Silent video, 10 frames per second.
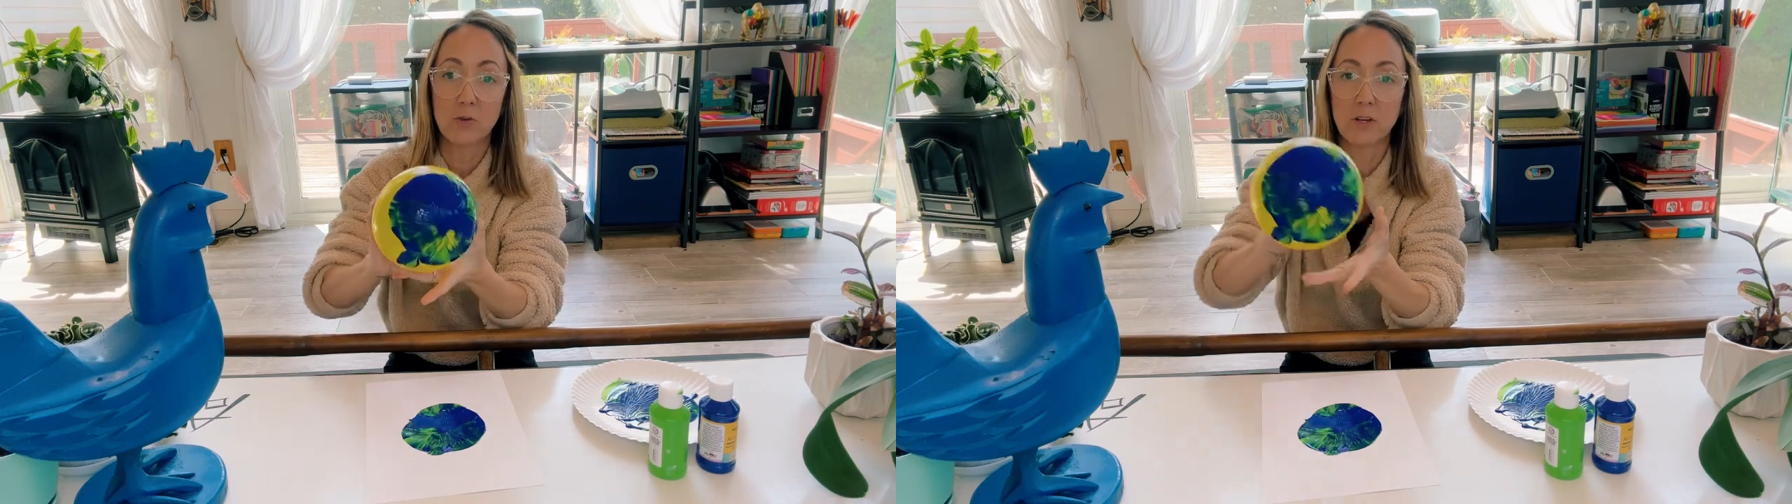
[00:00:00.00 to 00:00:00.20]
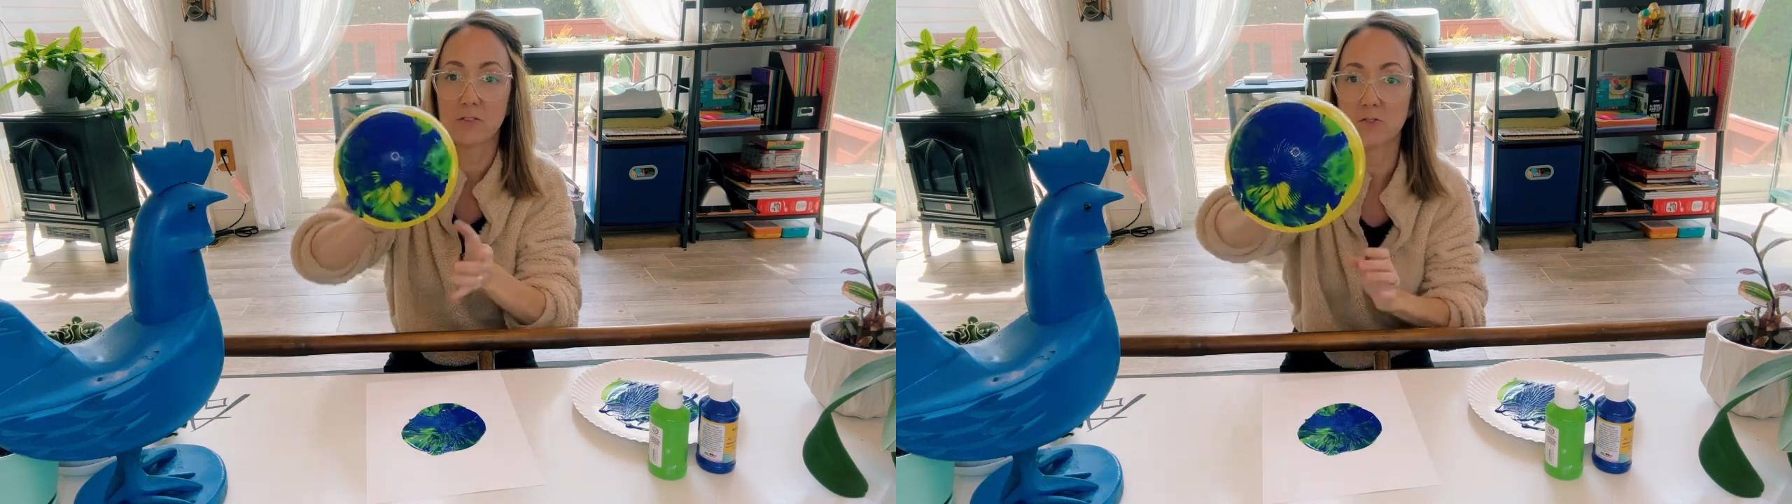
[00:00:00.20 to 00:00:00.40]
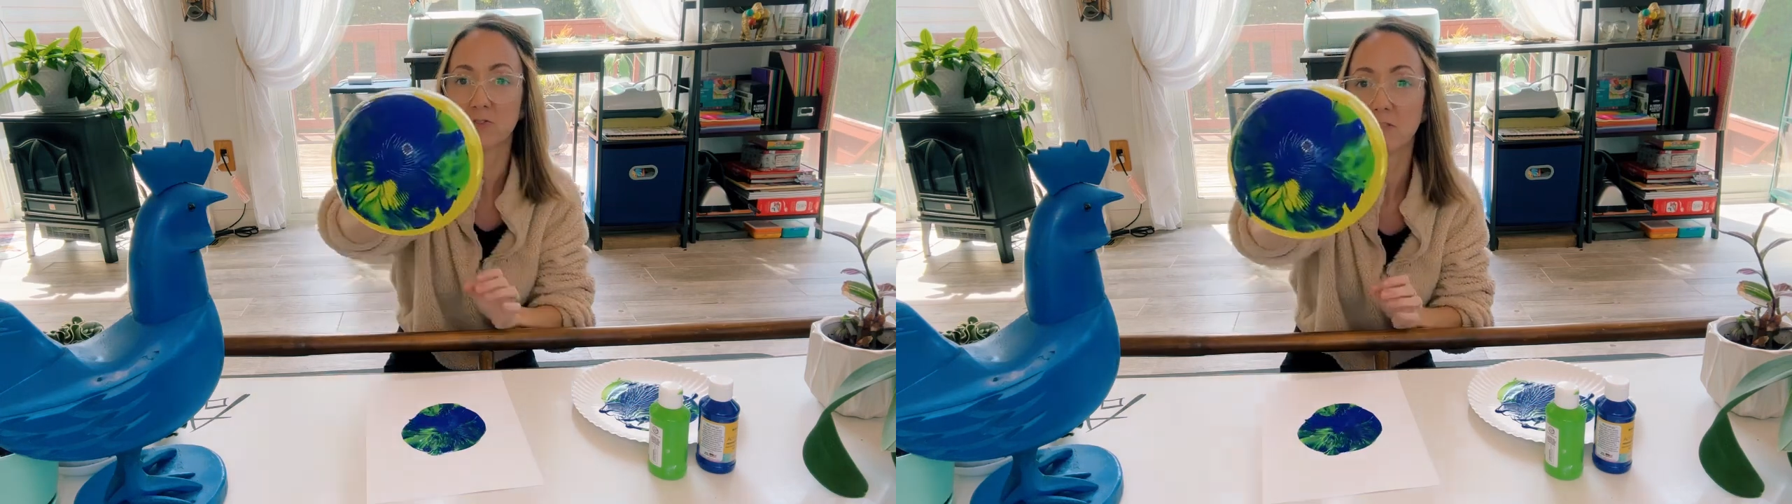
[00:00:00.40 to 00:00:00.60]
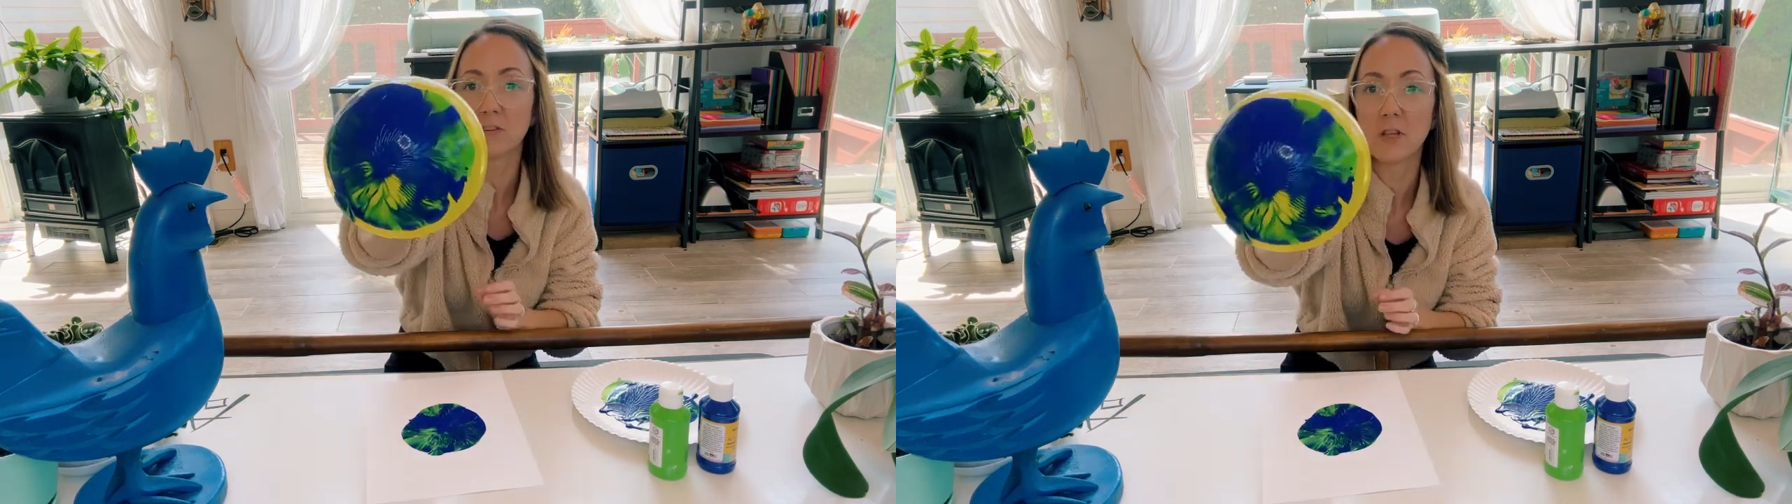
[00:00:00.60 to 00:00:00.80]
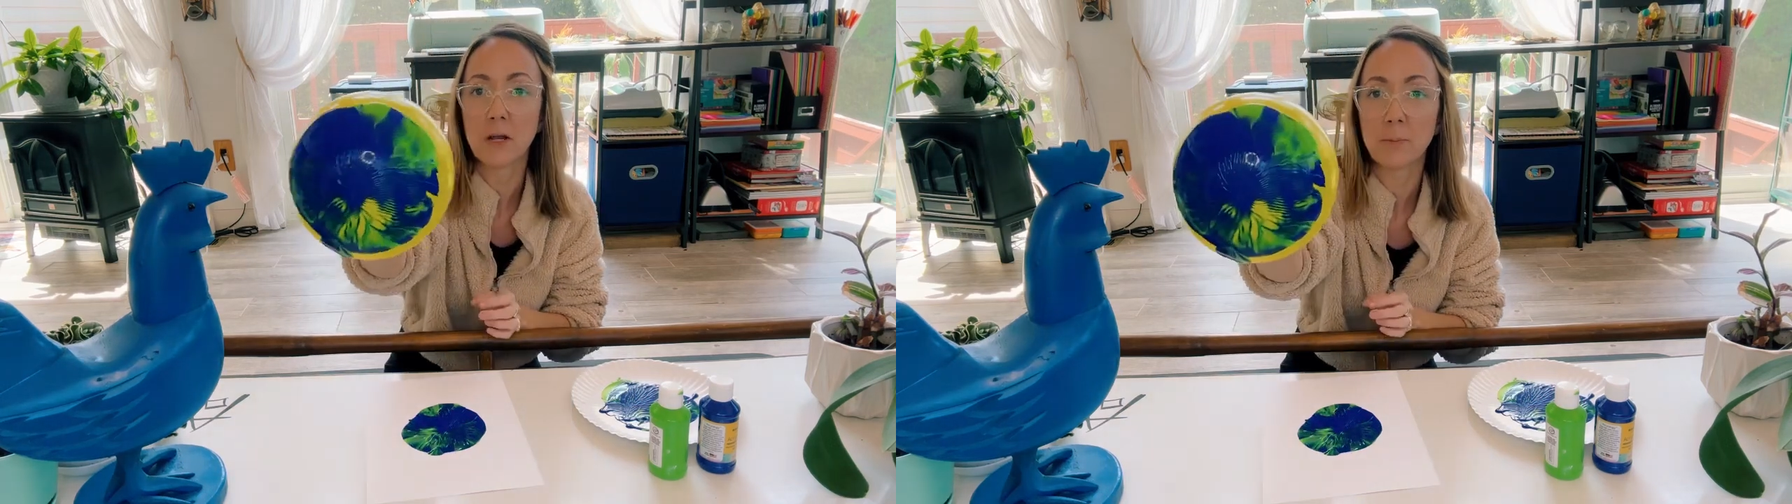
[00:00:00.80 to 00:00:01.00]
because there's still a
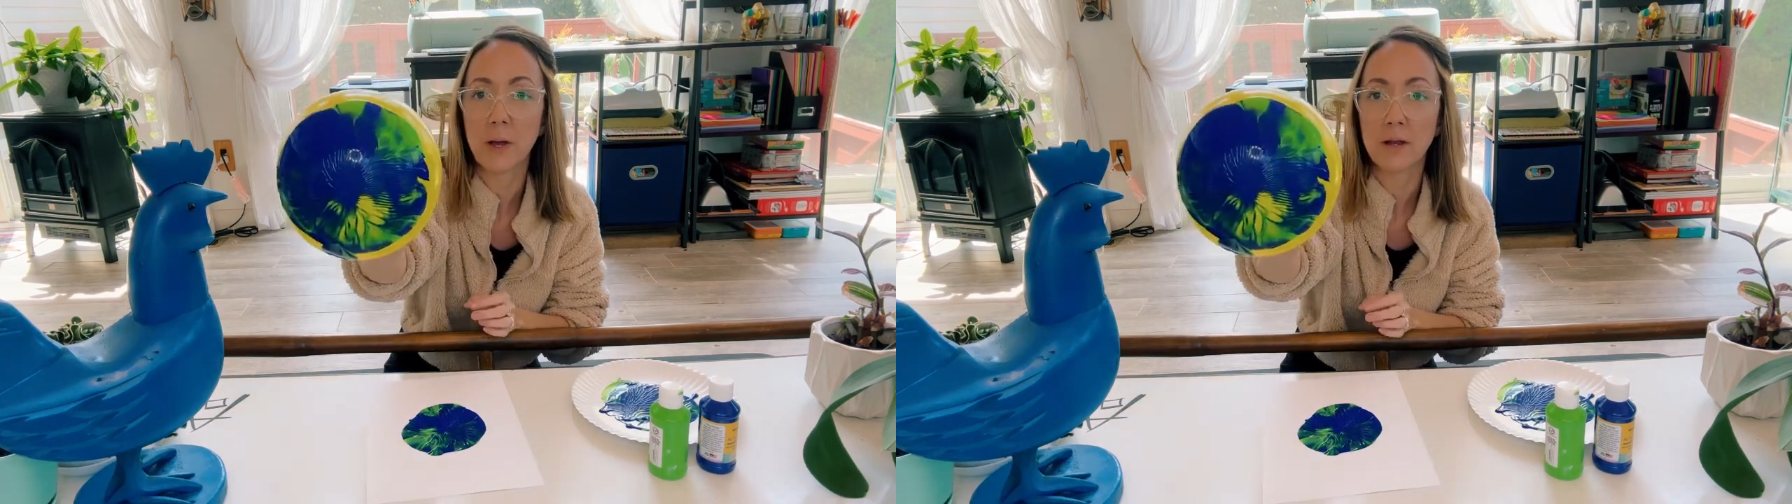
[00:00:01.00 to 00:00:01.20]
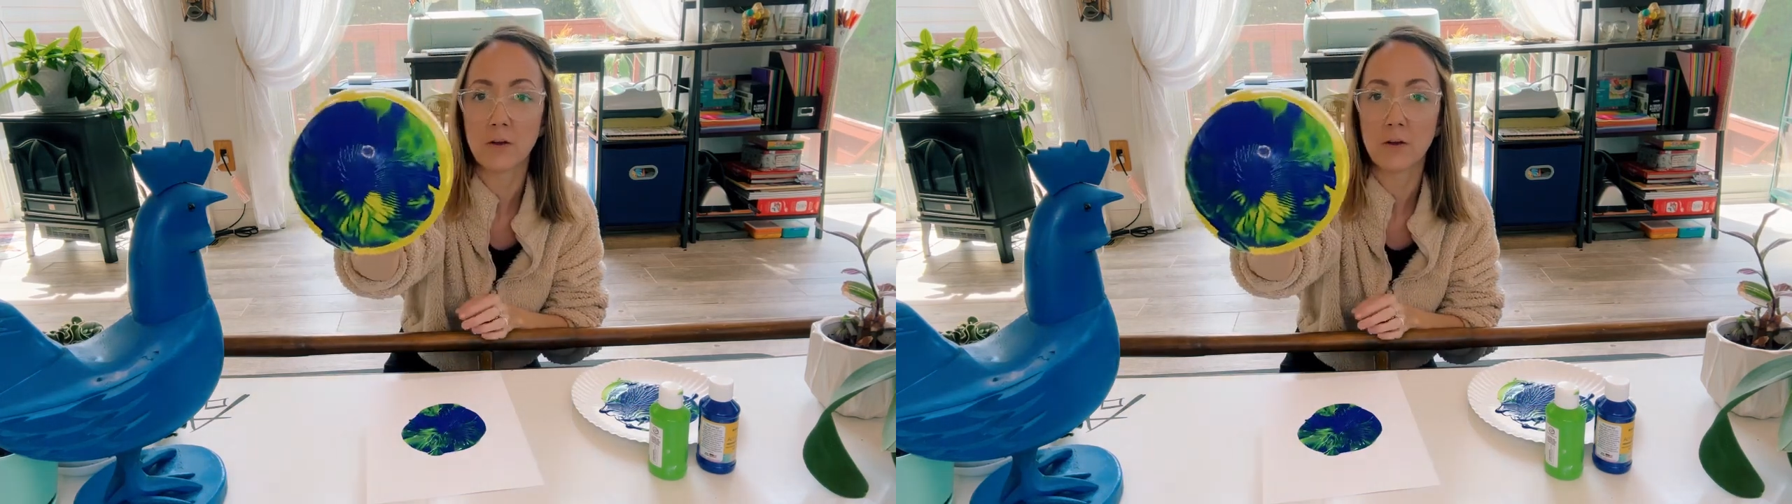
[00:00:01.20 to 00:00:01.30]
lot of paint